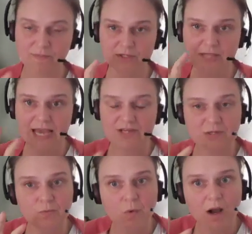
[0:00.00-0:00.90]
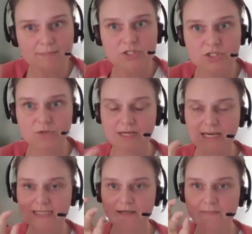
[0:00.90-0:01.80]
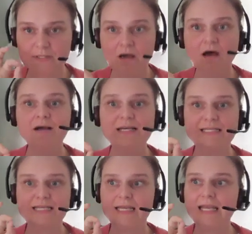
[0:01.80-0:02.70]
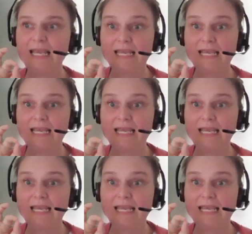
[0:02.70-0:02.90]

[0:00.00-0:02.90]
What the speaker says: because actually what I'm doing is I'm targeting